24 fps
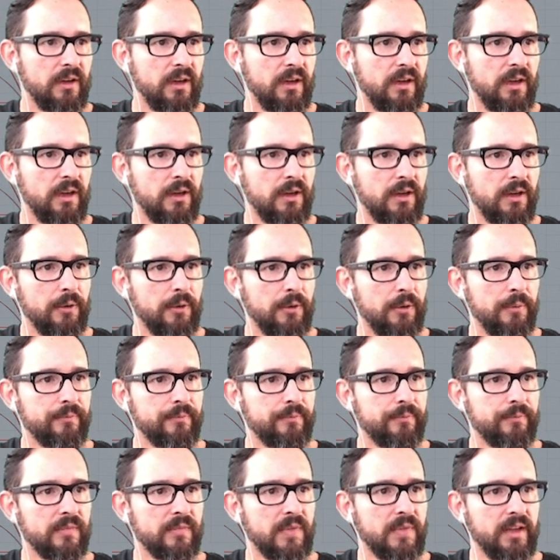and
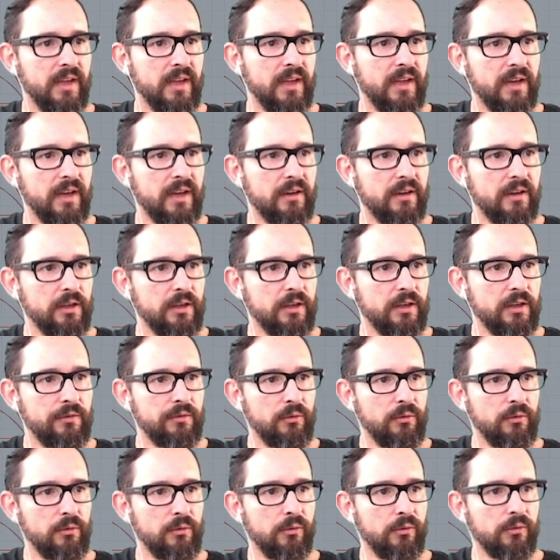then if
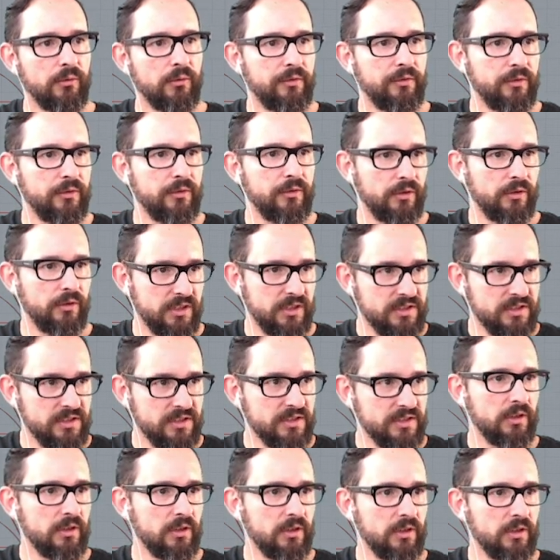you this
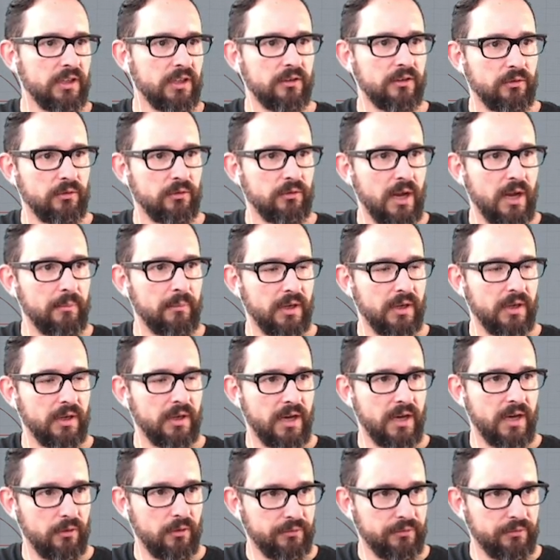is only
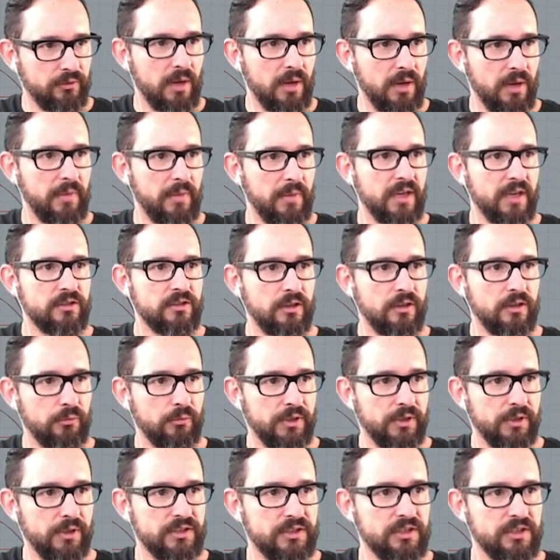kind of two-dimensional,
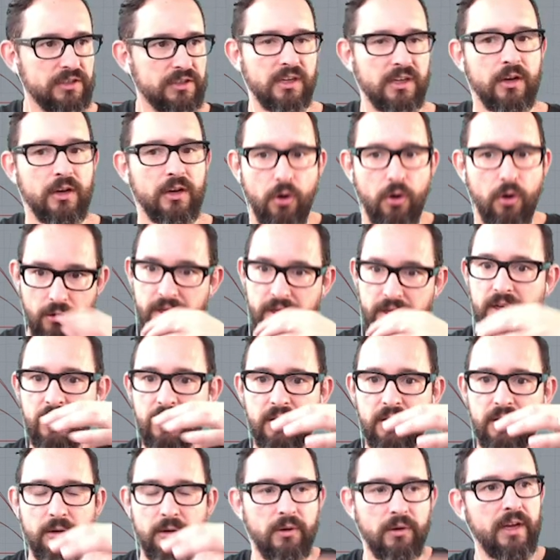which is a
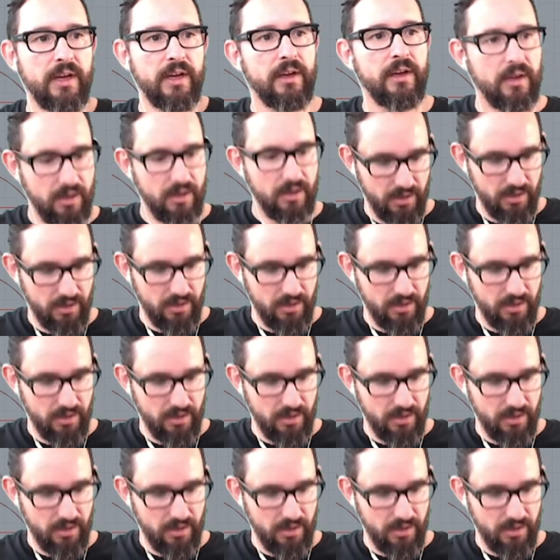corridor in a way,